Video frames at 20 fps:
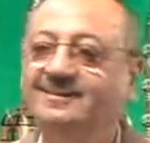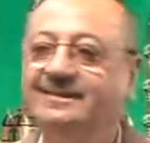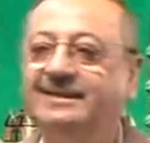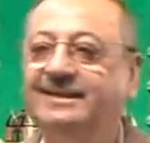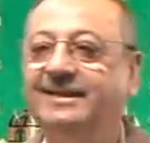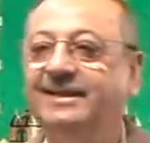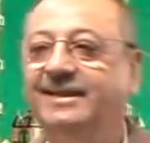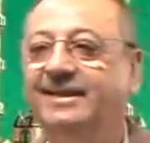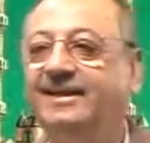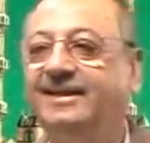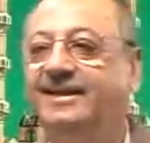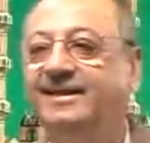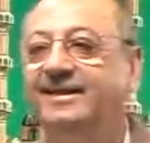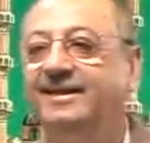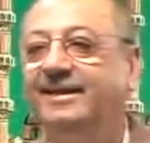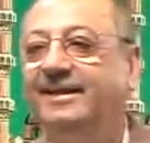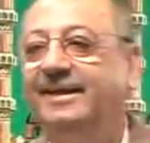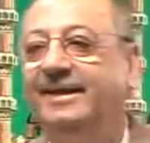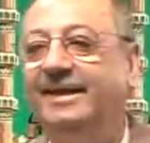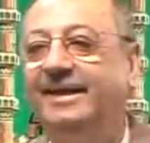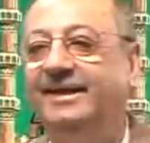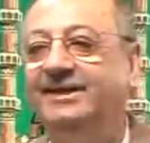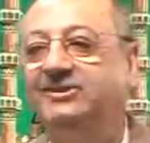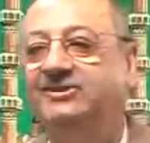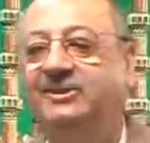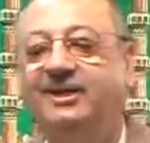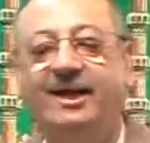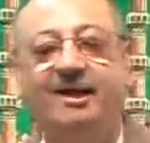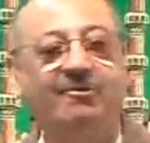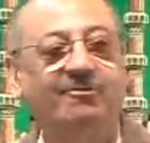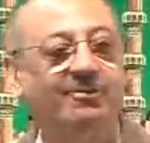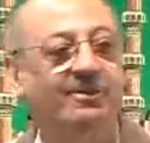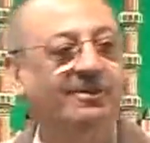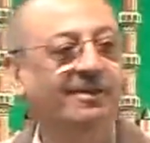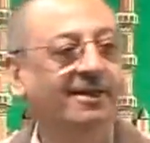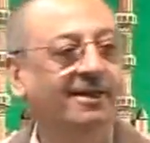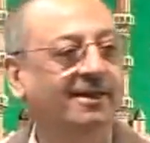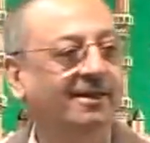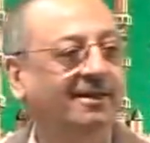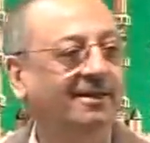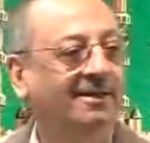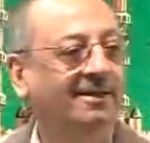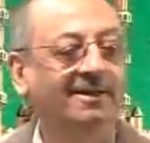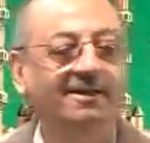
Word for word: he, he eats everything,